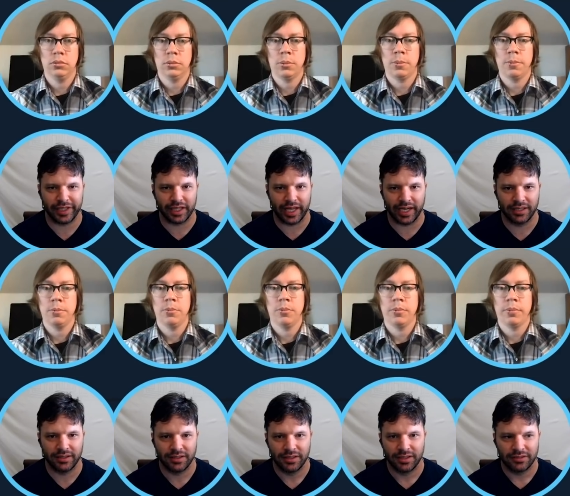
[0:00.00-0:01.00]
Speaker 1: like
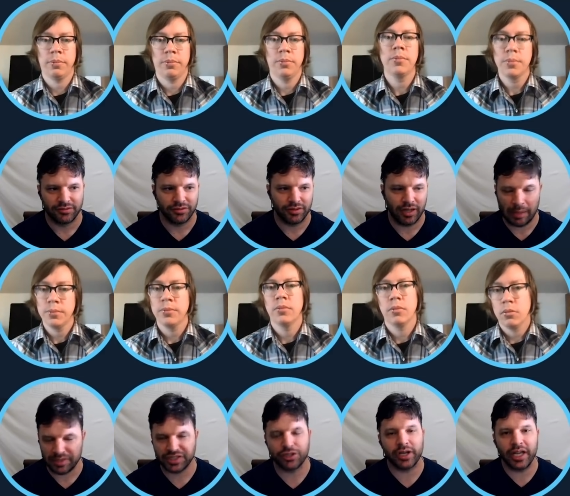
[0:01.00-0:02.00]
I'm
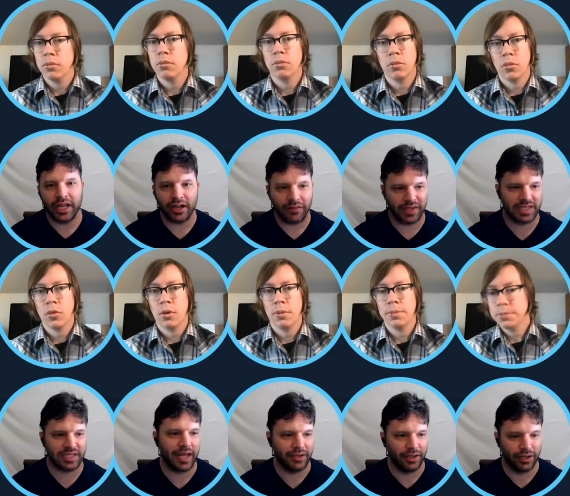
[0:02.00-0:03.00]
asserting here this is not
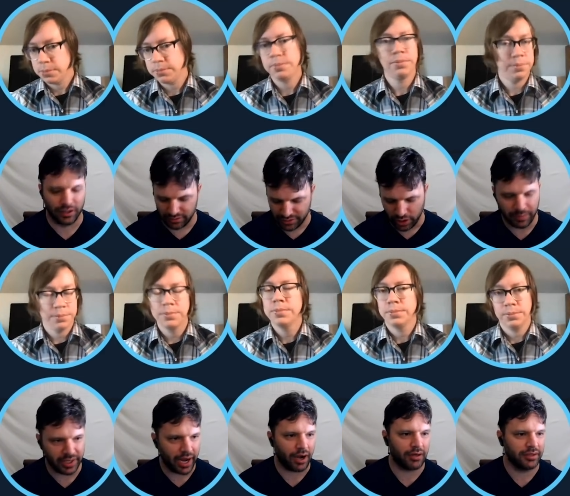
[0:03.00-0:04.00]
null. Don't give me an
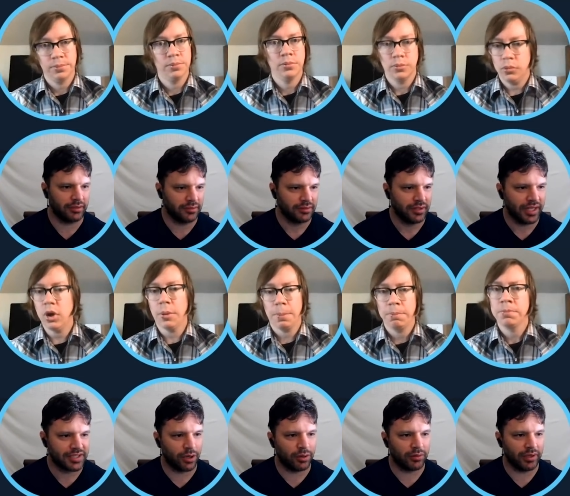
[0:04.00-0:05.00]
error. And yeah.
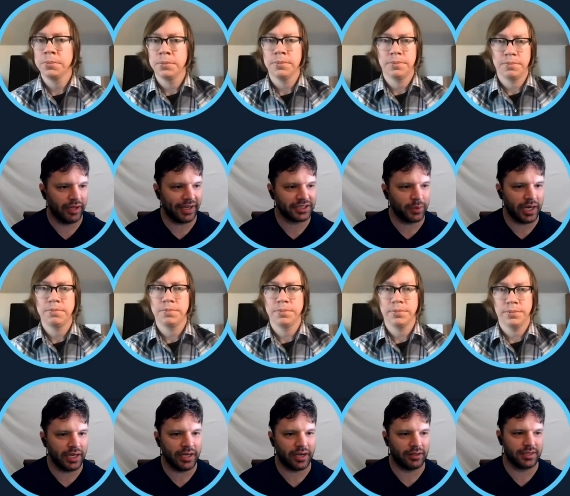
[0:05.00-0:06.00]
so if I actually went in here
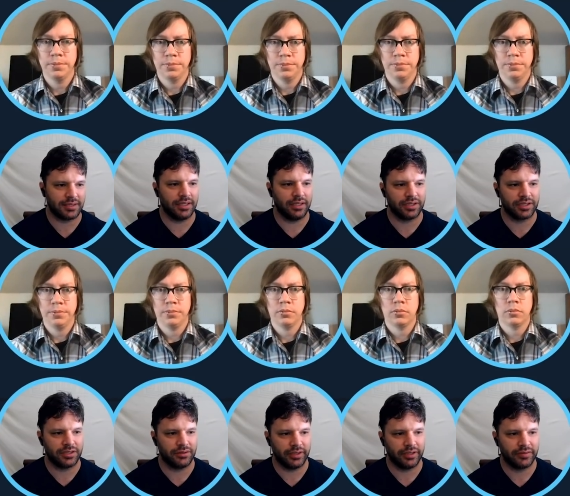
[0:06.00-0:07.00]
and let's you know let's do
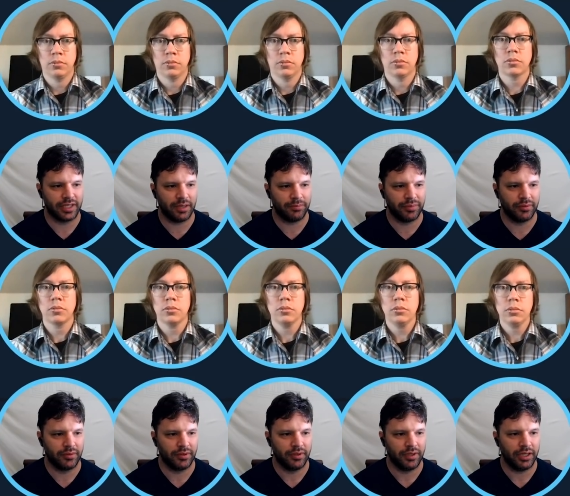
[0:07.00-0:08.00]
if temp
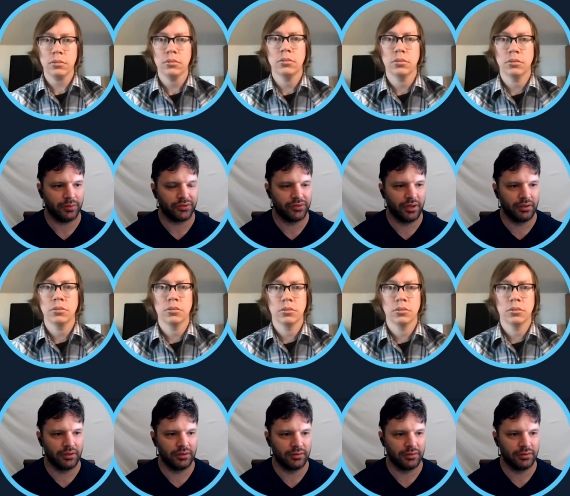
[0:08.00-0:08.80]
equals null,